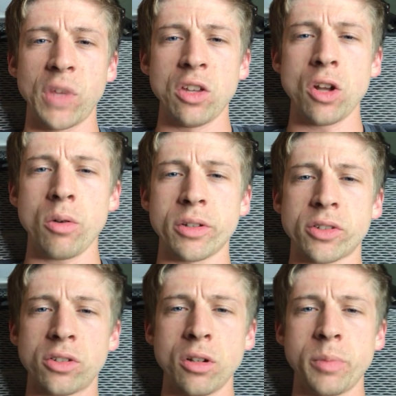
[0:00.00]
You know
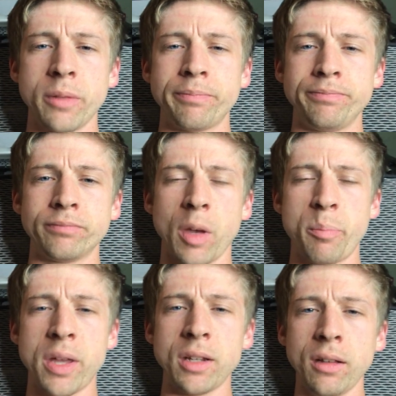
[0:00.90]
what's stupid?
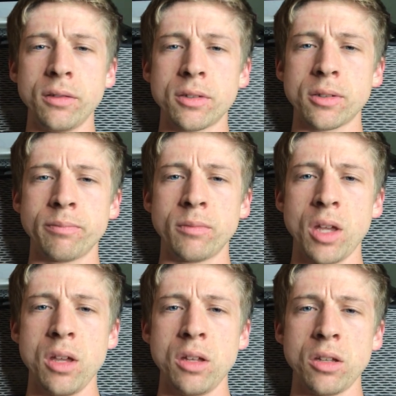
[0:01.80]
Opinions.
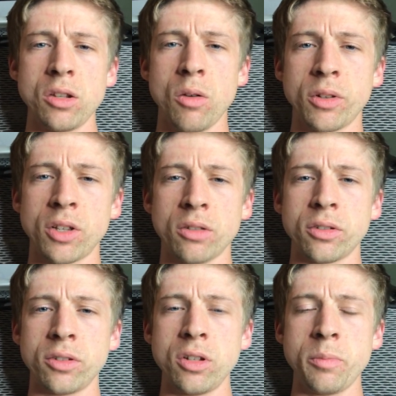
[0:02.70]
You know what's
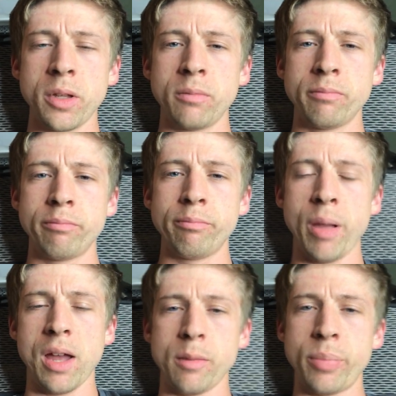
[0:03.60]
also stupid?
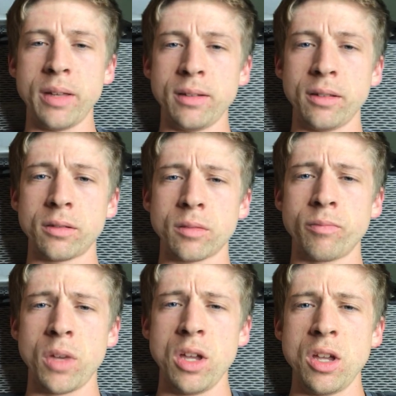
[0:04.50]
Bad opinions.
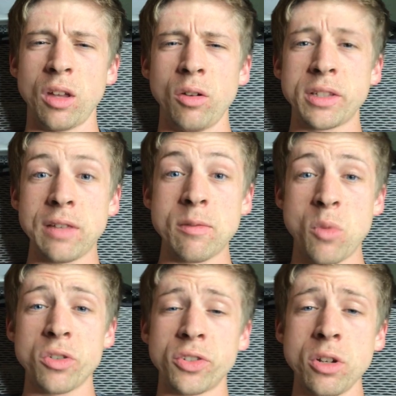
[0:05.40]
You know what's even
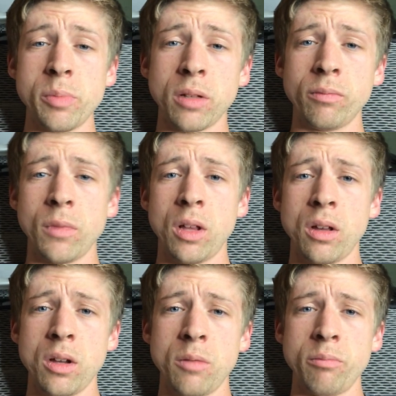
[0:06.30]
more stupid?
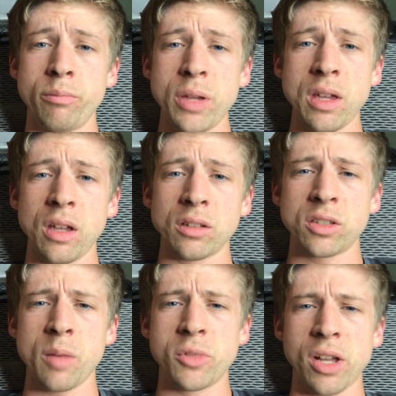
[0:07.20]
Being
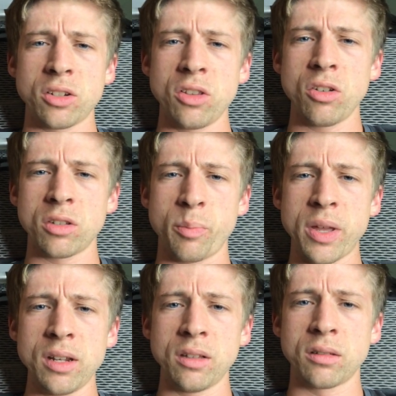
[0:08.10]
subject to those
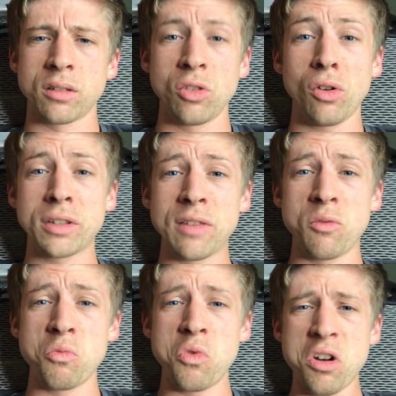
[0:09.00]
opinions. You know what's
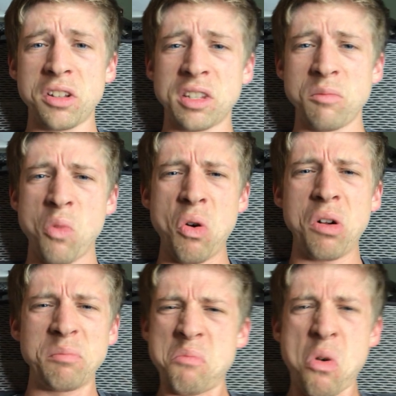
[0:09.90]
even worse and
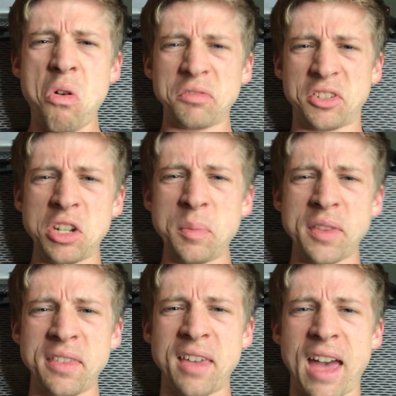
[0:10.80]
more more
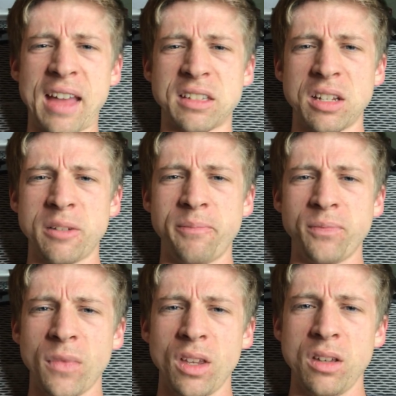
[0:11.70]
stupid than that?
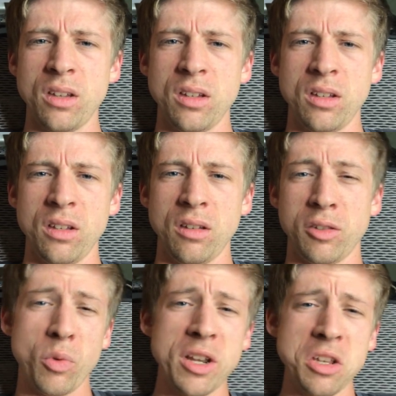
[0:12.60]

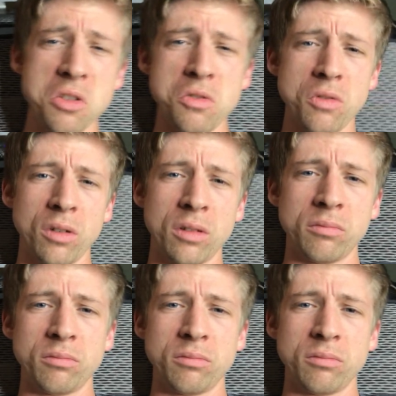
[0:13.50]
Is when you